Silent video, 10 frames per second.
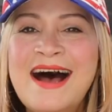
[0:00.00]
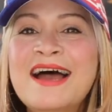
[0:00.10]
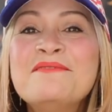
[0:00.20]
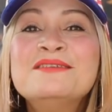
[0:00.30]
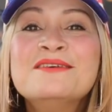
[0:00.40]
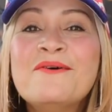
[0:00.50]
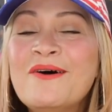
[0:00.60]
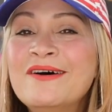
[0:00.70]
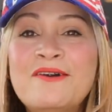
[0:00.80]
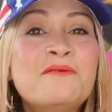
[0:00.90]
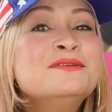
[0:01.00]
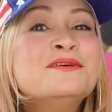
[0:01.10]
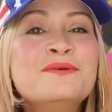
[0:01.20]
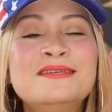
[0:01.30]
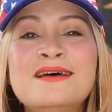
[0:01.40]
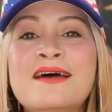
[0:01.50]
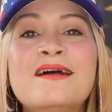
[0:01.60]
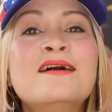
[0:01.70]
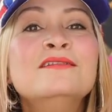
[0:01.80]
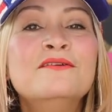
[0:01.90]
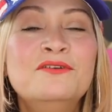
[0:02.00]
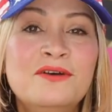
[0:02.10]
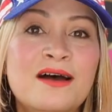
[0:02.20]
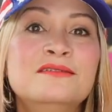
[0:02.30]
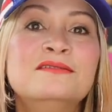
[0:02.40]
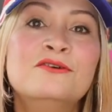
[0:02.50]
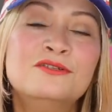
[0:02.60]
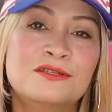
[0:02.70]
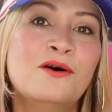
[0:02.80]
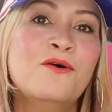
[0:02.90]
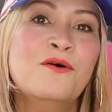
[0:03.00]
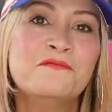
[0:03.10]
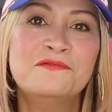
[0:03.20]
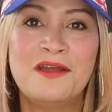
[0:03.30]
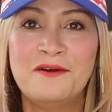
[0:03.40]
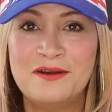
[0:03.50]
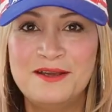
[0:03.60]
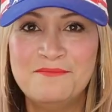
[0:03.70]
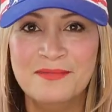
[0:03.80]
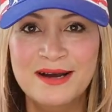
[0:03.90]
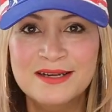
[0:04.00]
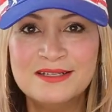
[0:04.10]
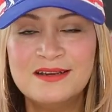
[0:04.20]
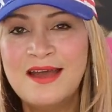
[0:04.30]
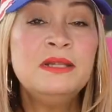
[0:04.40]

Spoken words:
I am so honored. I'm so excited. I love you guys so very much.